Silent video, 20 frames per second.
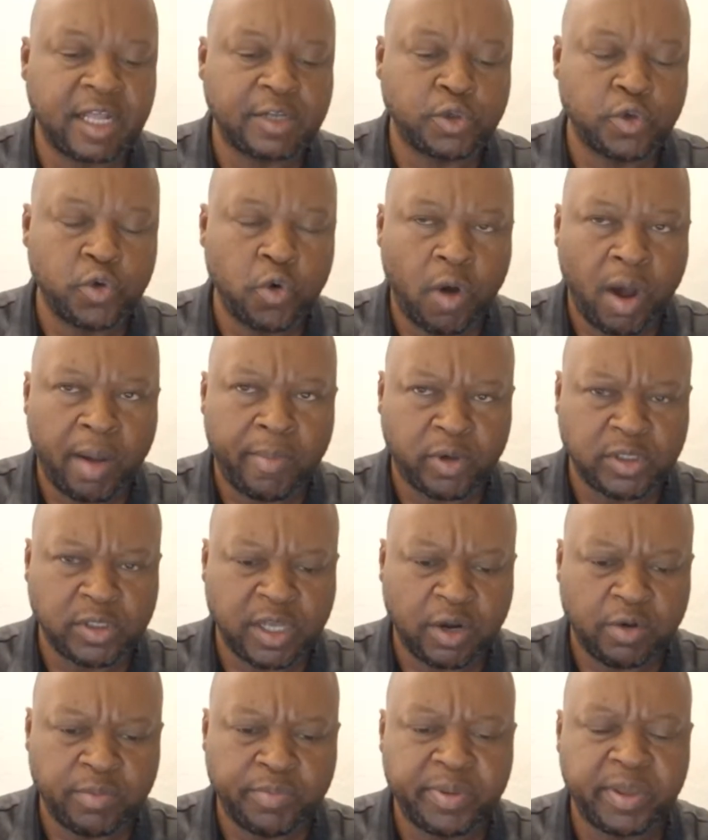that you know about
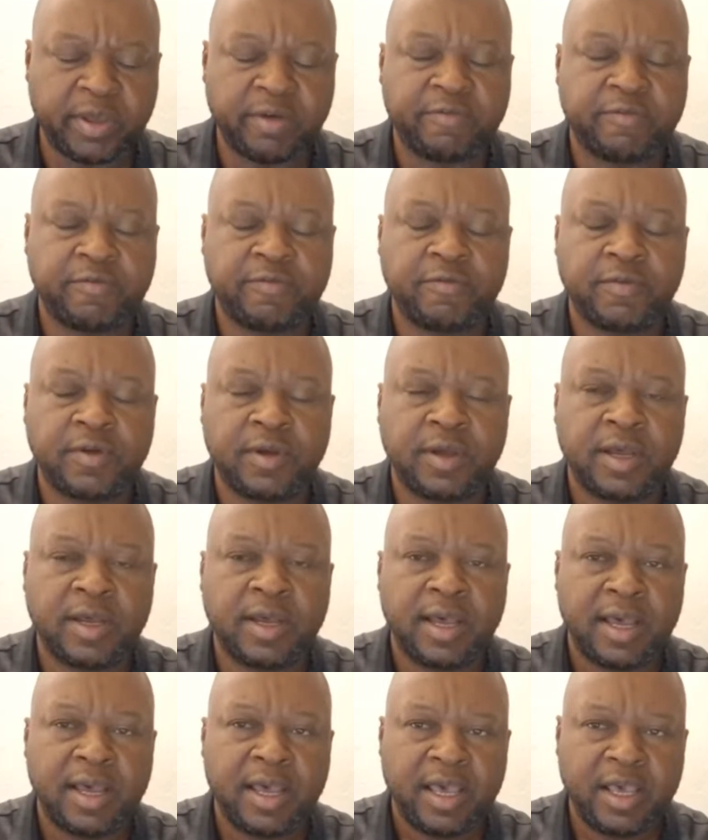ZANU-PF
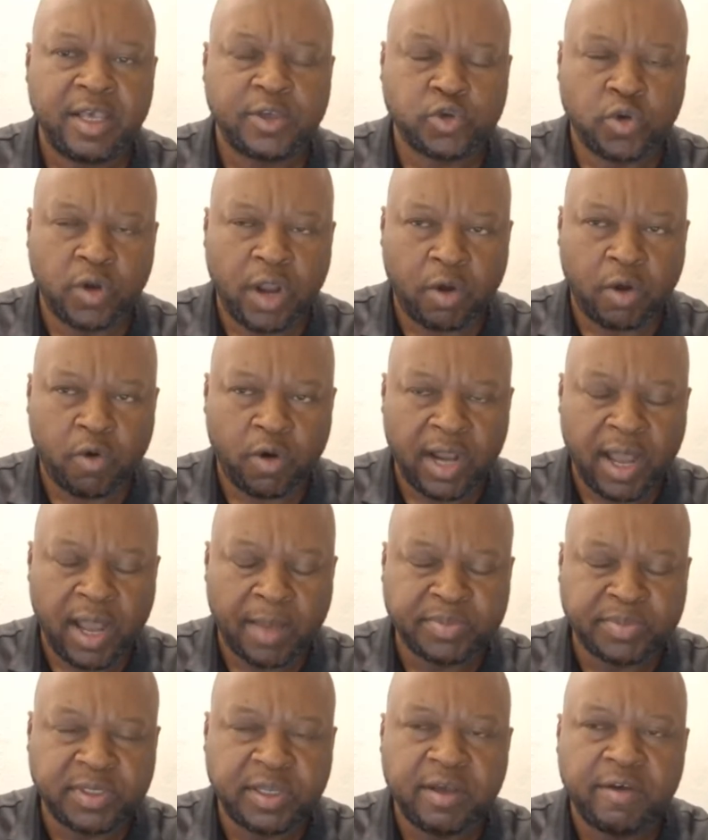is going to
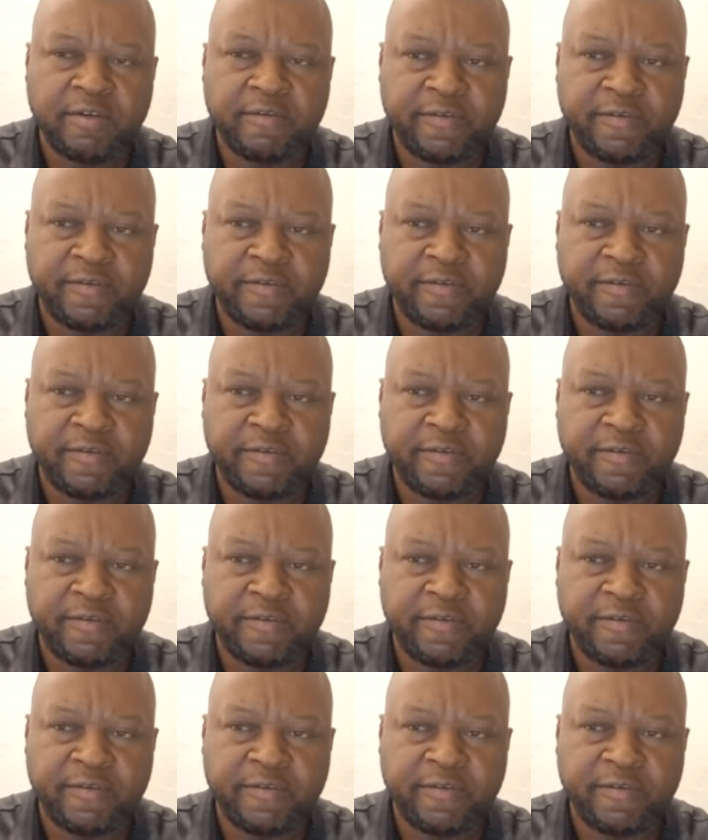collapse